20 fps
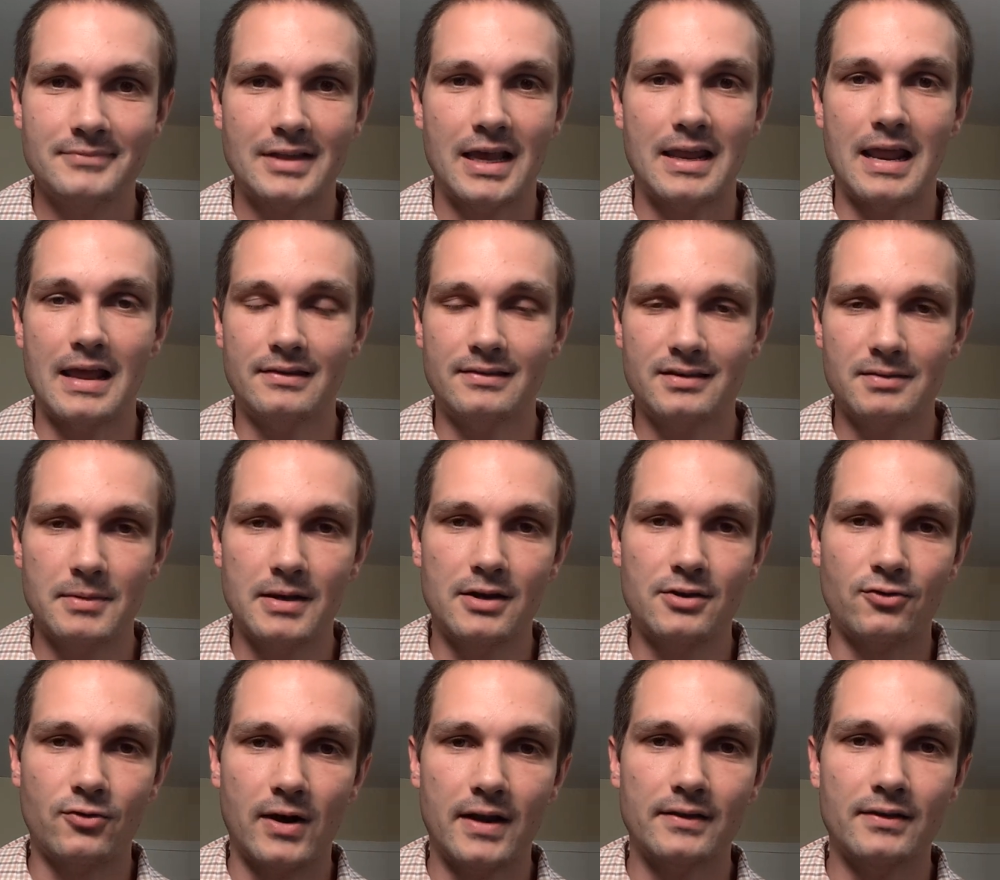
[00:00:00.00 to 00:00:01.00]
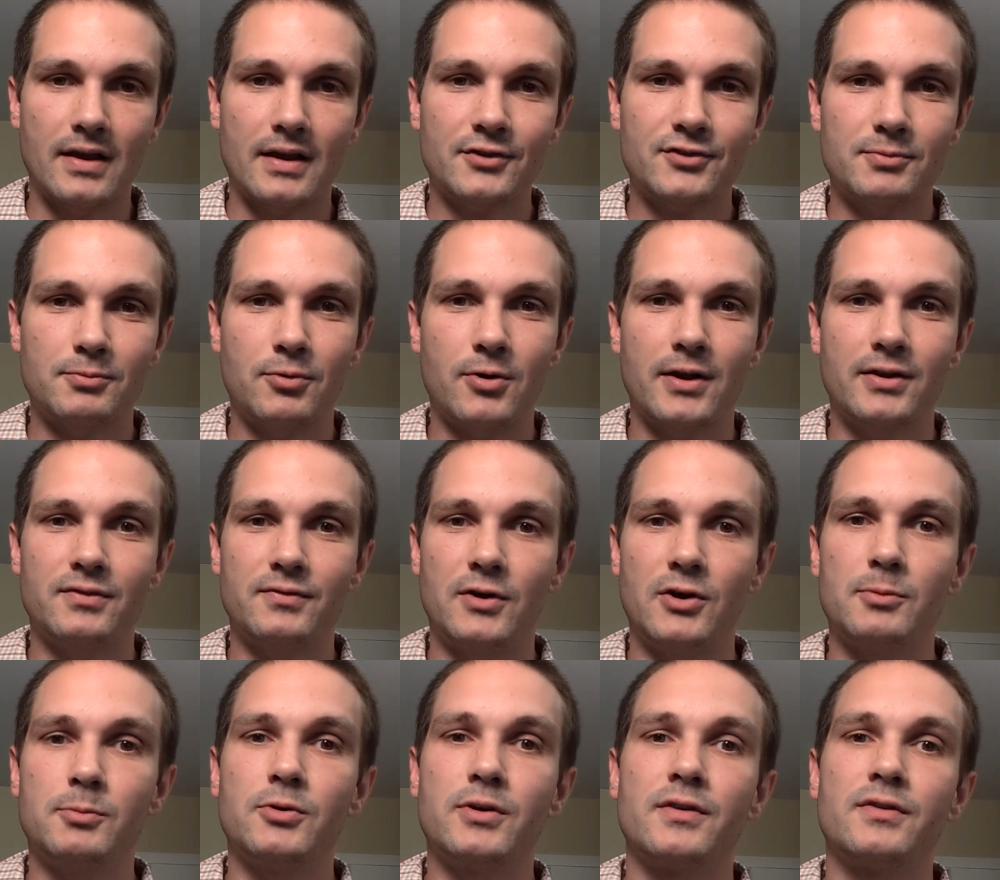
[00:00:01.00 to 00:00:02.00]
and estimate a transaction price
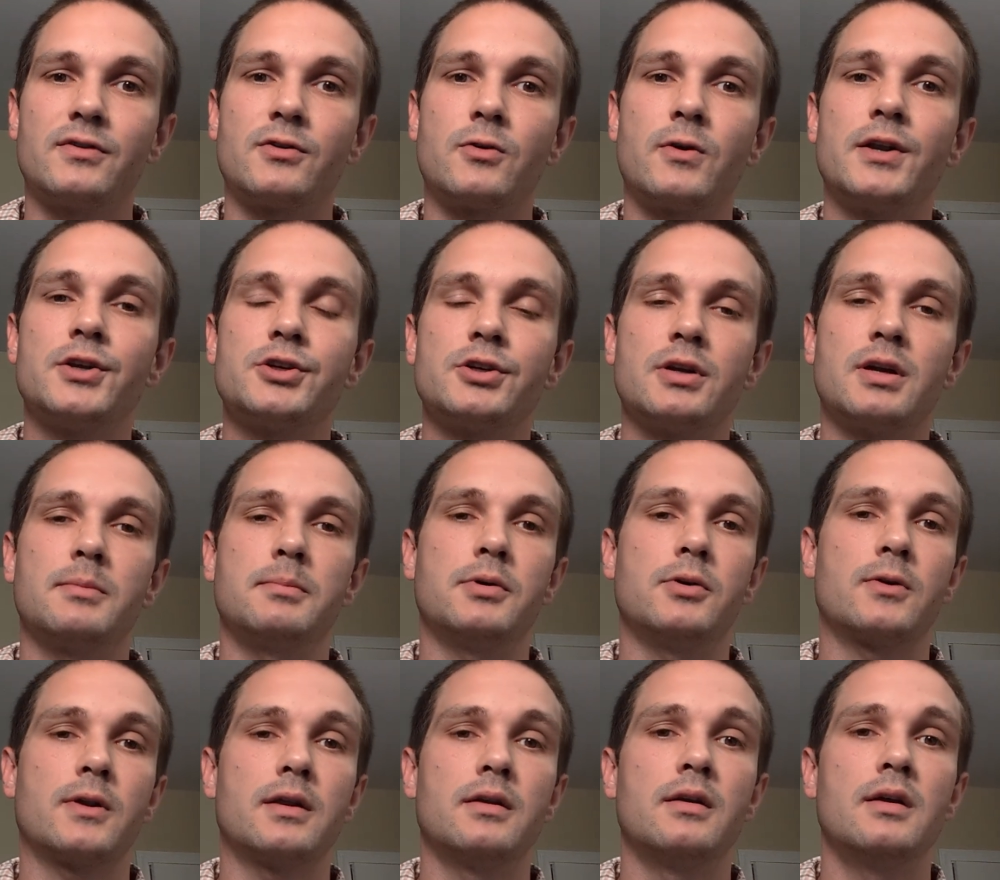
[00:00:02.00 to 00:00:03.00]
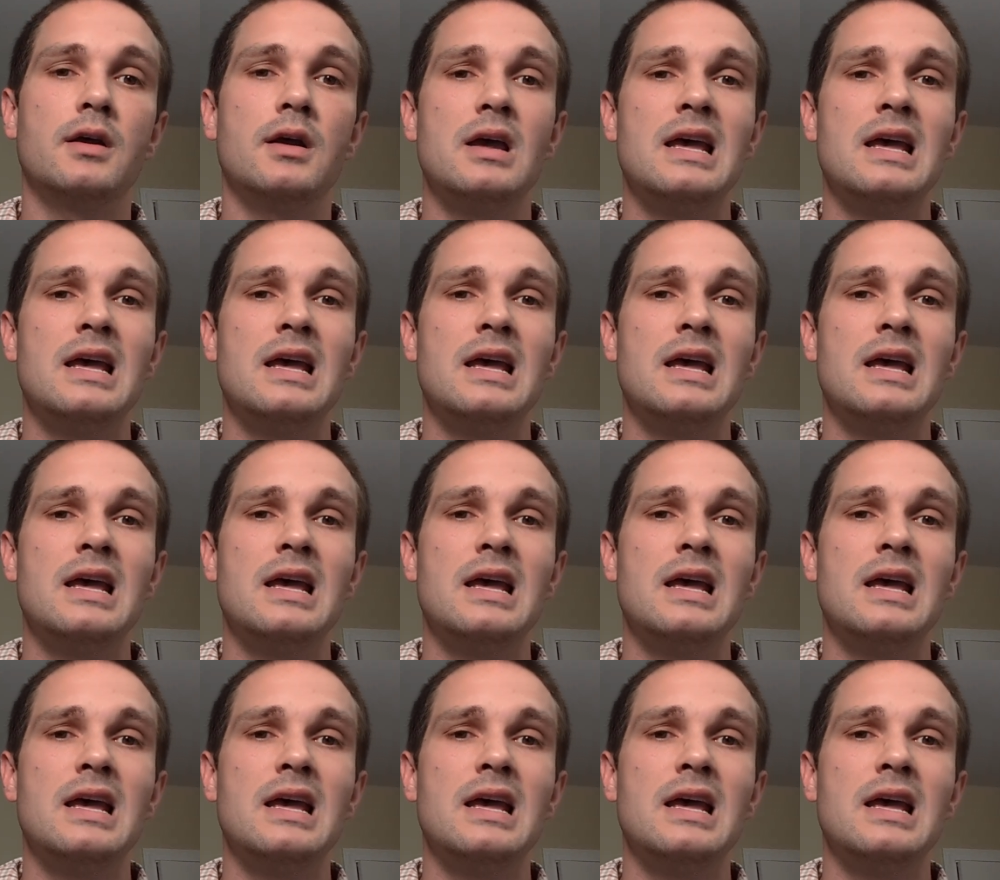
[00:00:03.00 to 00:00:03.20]
variable consideration component?